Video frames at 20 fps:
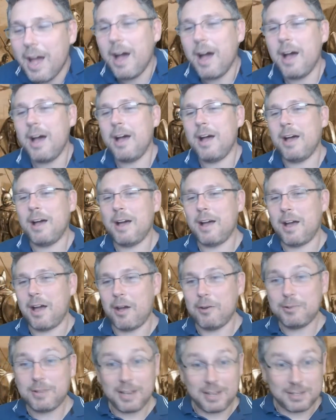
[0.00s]
Uh,
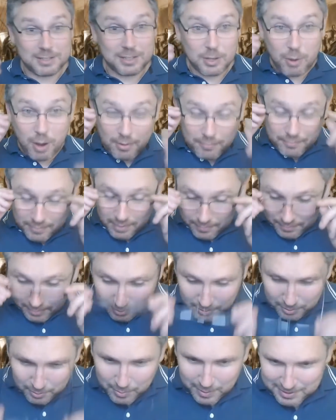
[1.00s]
okay, so I've, I've got
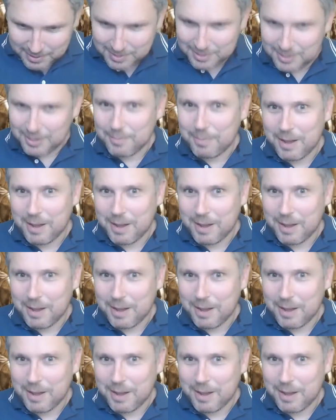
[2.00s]
a question mm-hmm.